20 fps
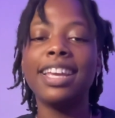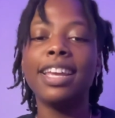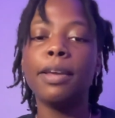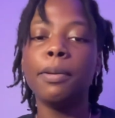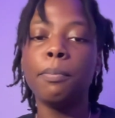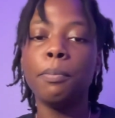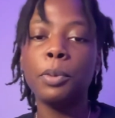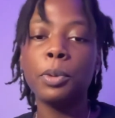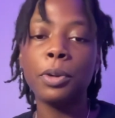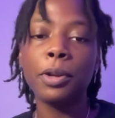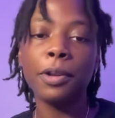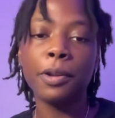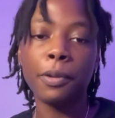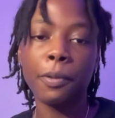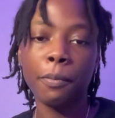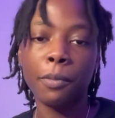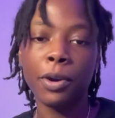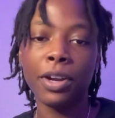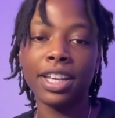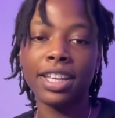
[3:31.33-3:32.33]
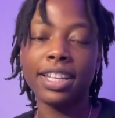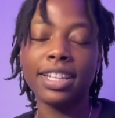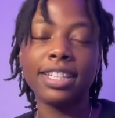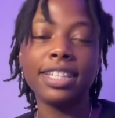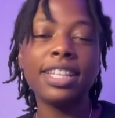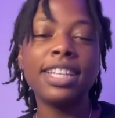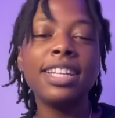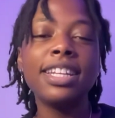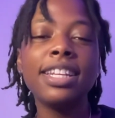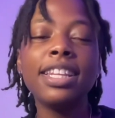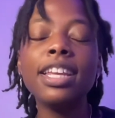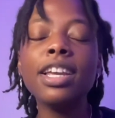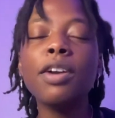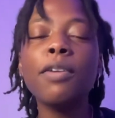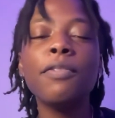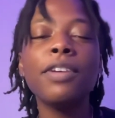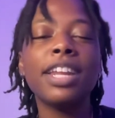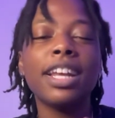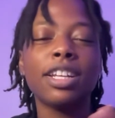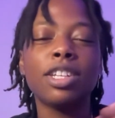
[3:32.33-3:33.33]
and put it in the market. Think
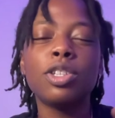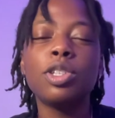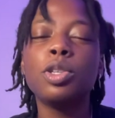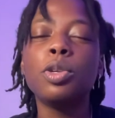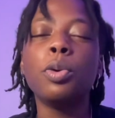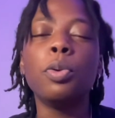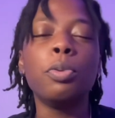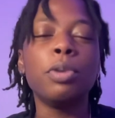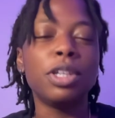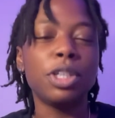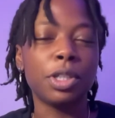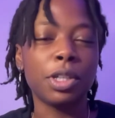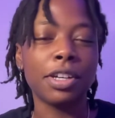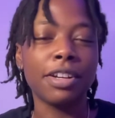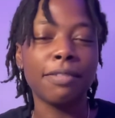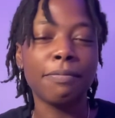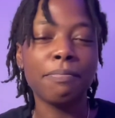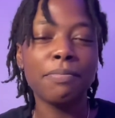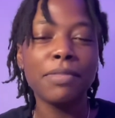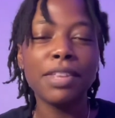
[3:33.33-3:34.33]
of it as tuition.